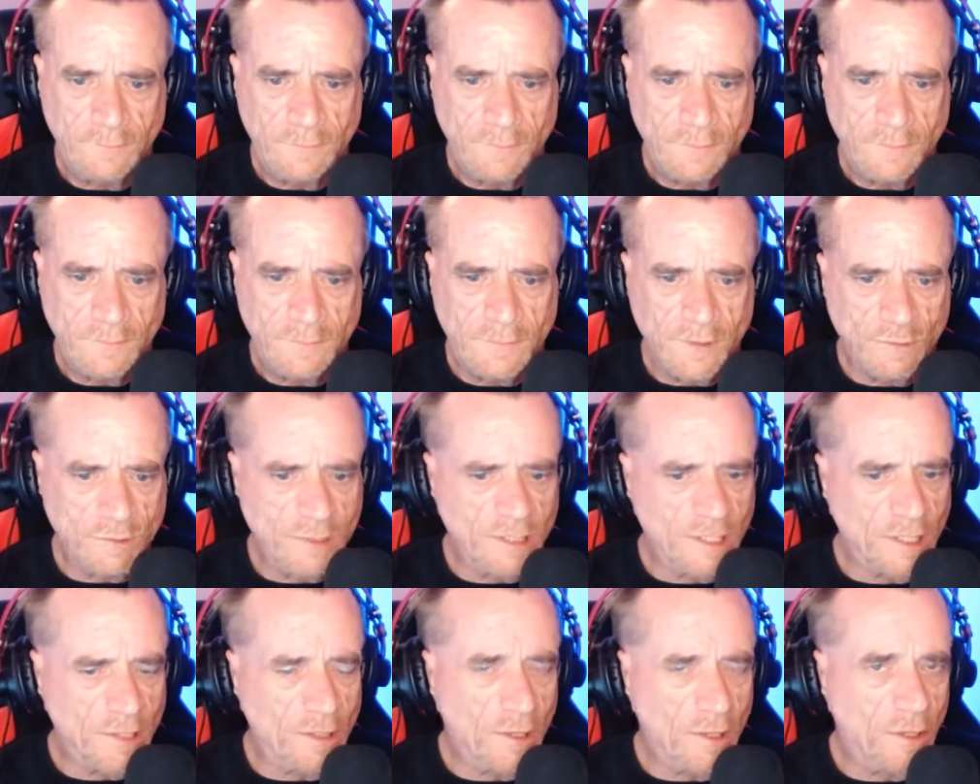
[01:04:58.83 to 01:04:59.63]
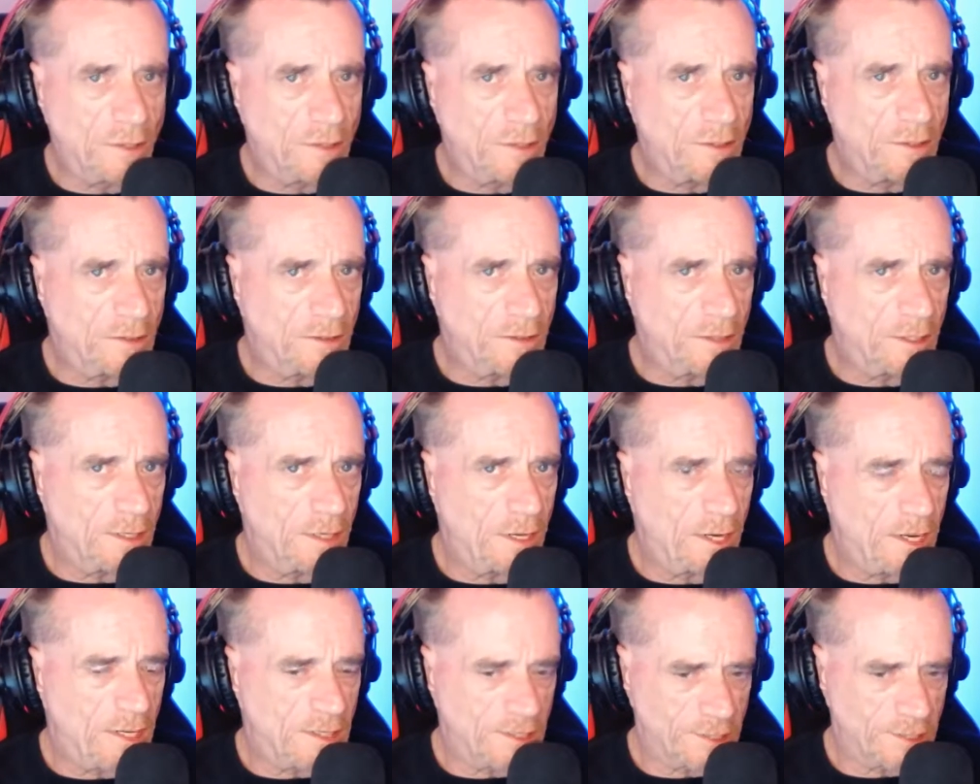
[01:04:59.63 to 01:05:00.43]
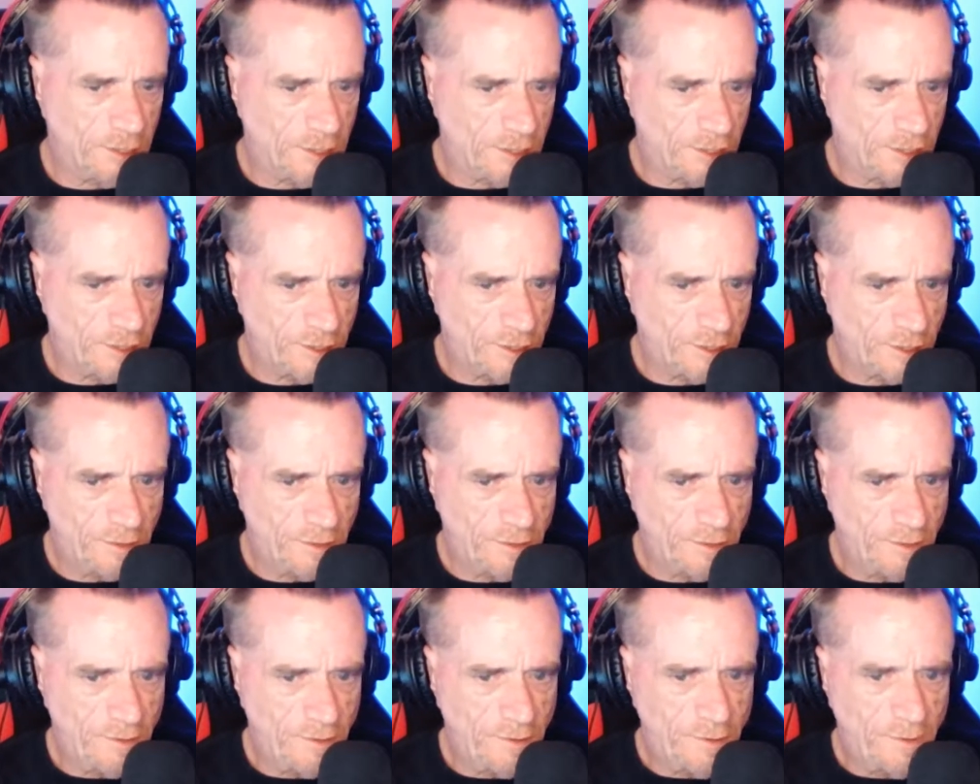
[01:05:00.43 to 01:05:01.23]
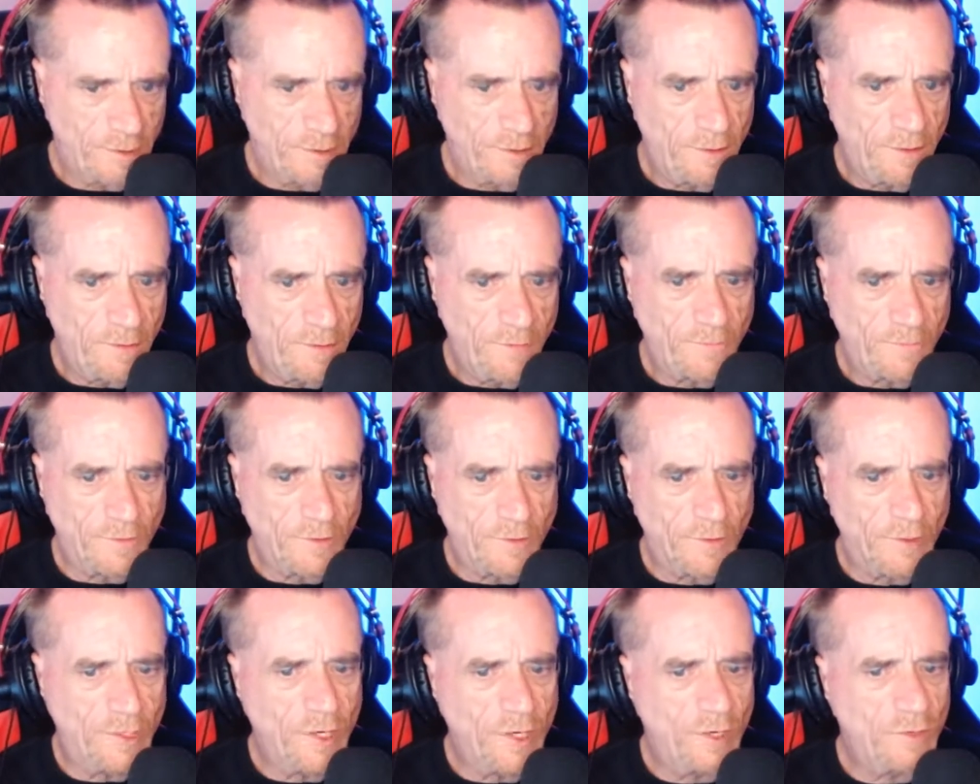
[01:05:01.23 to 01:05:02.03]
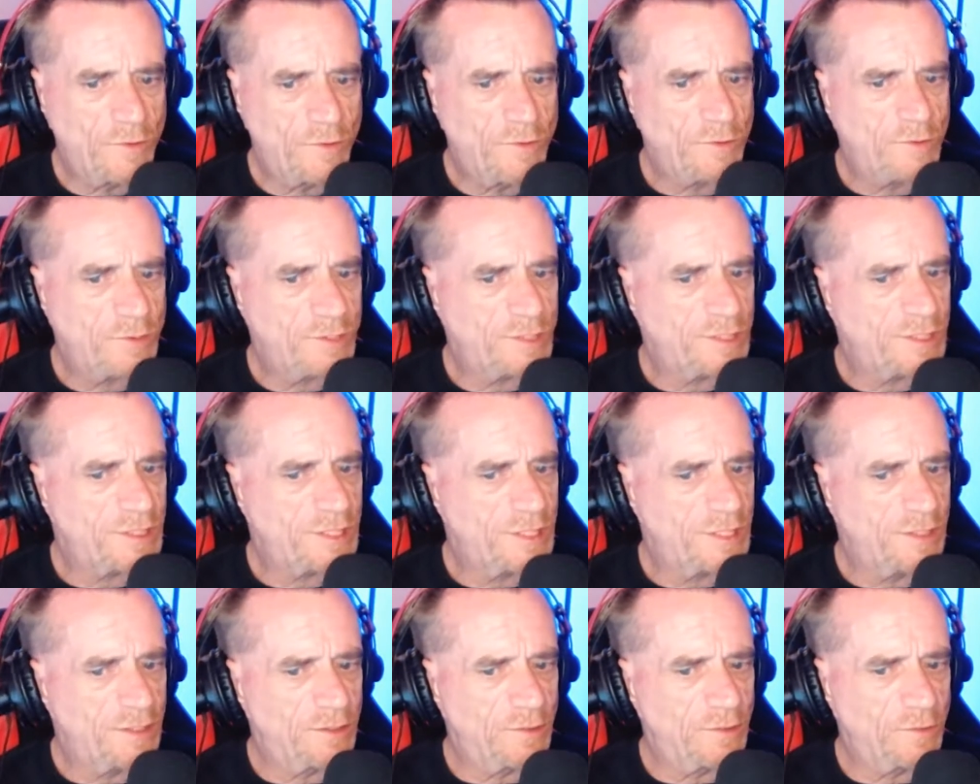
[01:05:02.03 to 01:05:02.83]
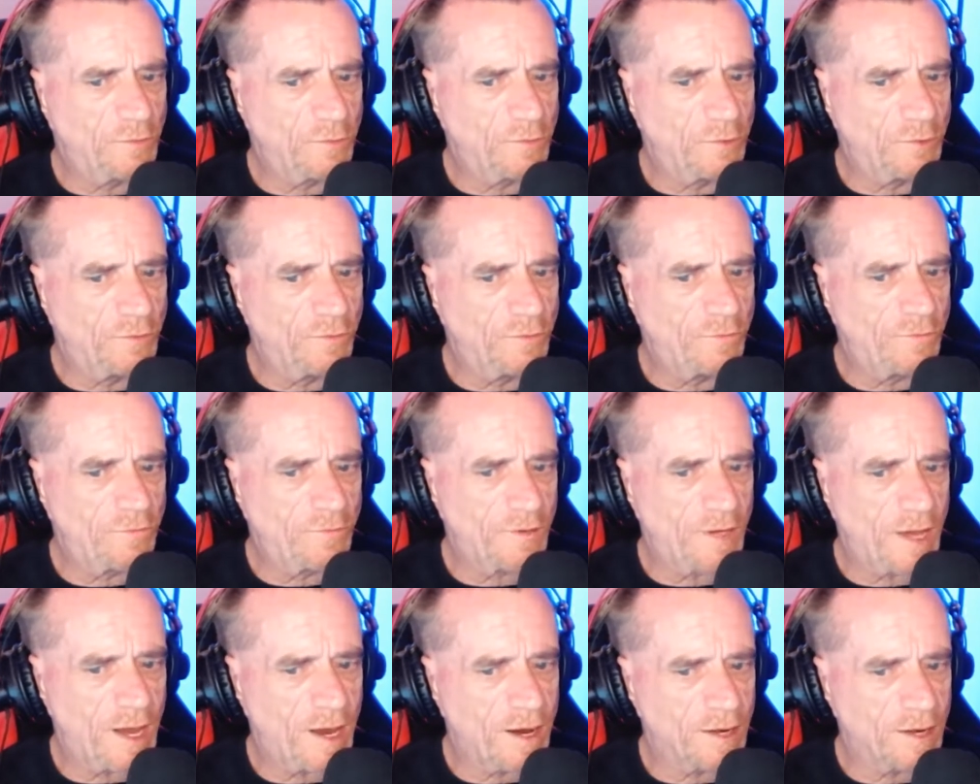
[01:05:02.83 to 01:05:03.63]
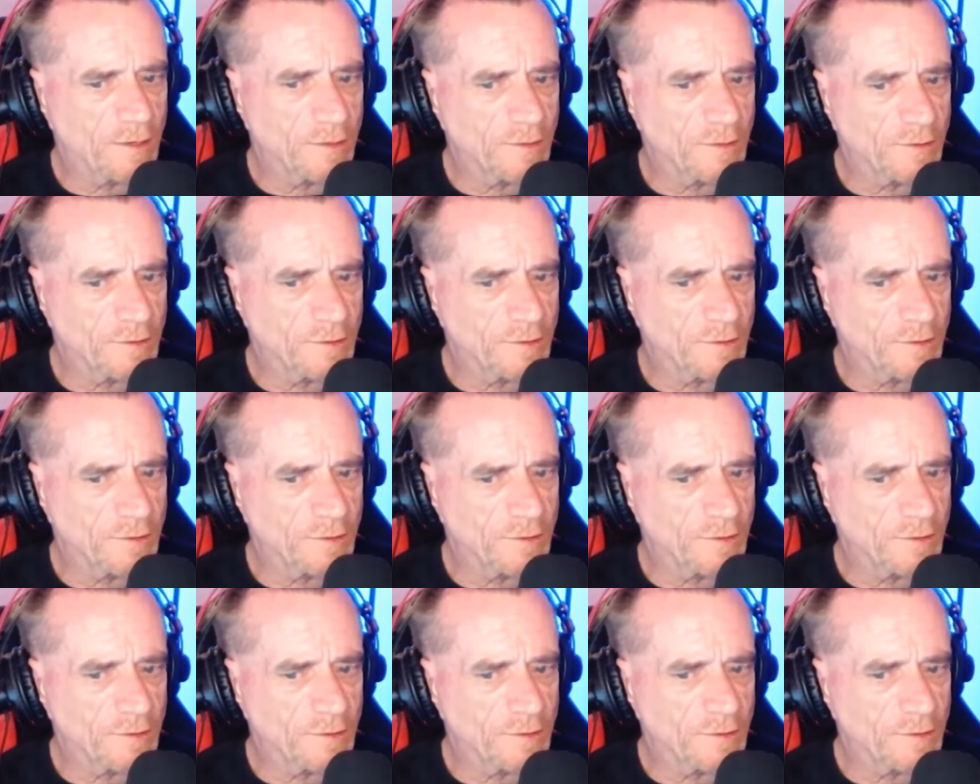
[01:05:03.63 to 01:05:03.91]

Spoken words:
There was a long hush, for no single wolf cared to